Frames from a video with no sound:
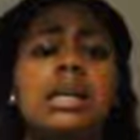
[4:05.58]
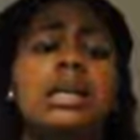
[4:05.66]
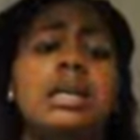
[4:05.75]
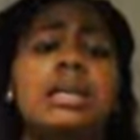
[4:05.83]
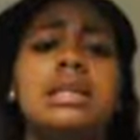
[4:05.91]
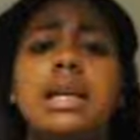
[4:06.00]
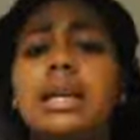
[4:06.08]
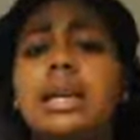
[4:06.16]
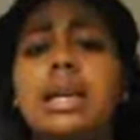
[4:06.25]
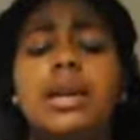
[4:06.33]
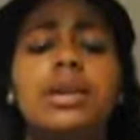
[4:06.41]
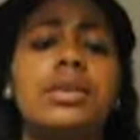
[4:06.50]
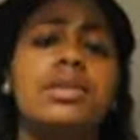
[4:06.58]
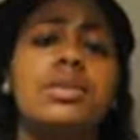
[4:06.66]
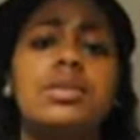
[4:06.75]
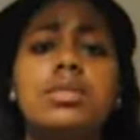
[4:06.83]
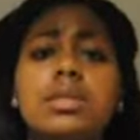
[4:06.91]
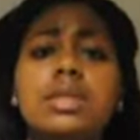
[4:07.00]
in daycare and
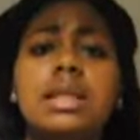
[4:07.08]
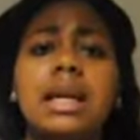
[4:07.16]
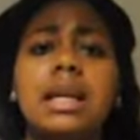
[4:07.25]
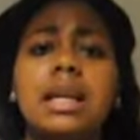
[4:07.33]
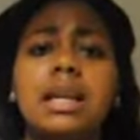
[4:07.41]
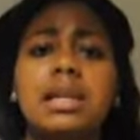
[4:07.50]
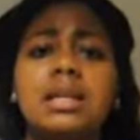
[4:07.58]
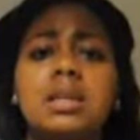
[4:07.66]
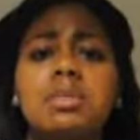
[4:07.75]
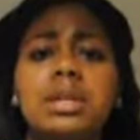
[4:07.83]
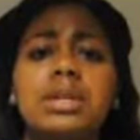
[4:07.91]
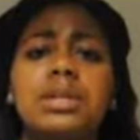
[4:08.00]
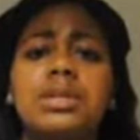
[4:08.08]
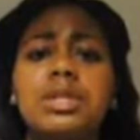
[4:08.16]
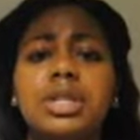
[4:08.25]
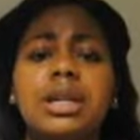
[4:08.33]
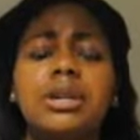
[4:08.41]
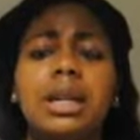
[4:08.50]
school settings because they're
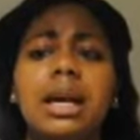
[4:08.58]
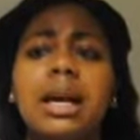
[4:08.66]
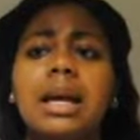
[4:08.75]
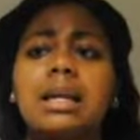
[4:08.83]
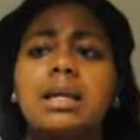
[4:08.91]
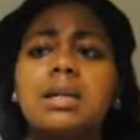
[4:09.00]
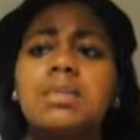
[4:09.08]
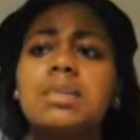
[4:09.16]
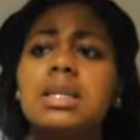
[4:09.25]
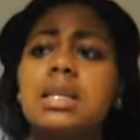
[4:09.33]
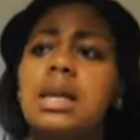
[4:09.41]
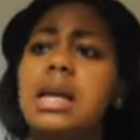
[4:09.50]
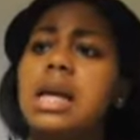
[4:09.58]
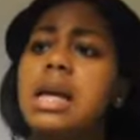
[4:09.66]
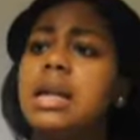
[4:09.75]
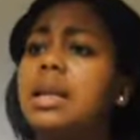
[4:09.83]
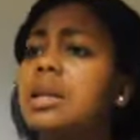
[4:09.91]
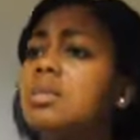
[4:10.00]
sharing items,
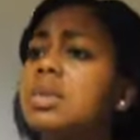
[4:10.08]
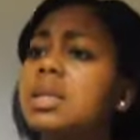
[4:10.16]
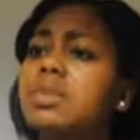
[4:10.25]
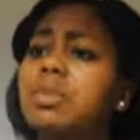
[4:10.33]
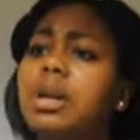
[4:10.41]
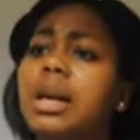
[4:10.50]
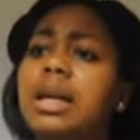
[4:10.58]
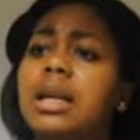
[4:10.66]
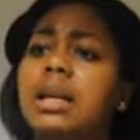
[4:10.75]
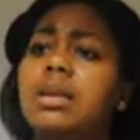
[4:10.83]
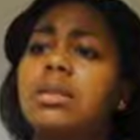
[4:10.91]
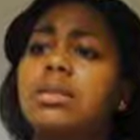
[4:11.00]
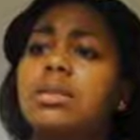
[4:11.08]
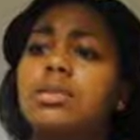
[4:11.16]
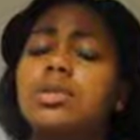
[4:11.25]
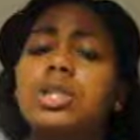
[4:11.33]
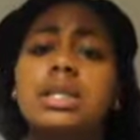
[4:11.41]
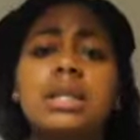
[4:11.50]
and it can be spread
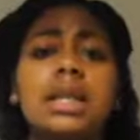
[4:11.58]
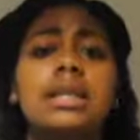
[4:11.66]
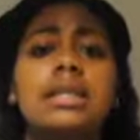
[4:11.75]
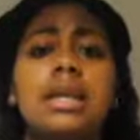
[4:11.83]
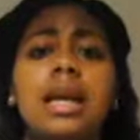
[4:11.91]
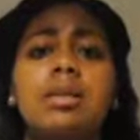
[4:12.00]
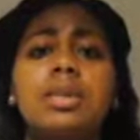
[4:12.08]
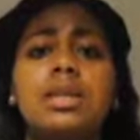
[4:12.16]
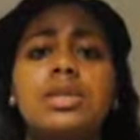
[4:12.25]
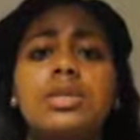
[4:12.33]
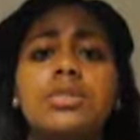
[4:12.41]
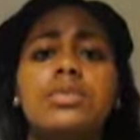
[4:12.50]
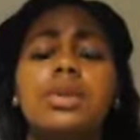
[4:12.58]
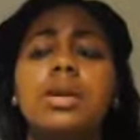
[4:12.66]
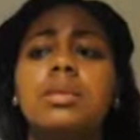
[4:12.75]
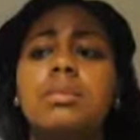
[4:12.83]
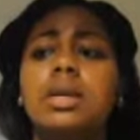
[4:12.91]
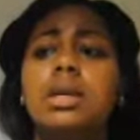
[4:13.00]
just like scabies
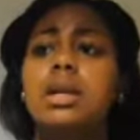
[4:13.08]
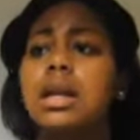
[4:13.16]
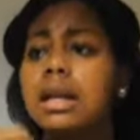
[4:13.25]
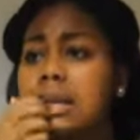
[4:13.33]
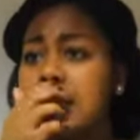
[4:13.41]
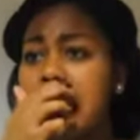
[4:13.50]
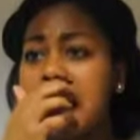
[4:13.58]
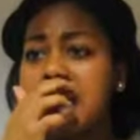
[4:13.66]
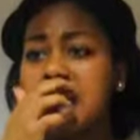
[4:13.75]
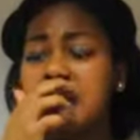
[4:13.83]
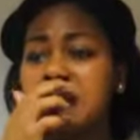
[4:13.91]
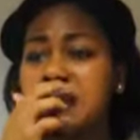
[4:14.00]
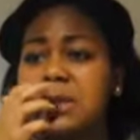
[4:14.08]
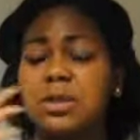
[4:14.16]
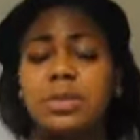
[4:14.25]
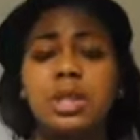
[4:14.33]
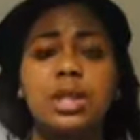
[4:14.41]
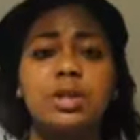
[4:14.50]
from contact
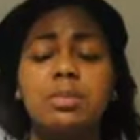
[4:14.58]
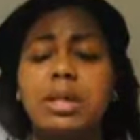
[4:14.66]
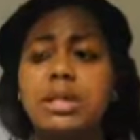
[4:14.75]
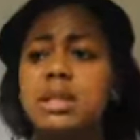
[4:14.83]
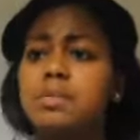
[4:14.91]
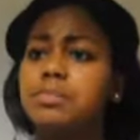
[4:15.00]
between humans.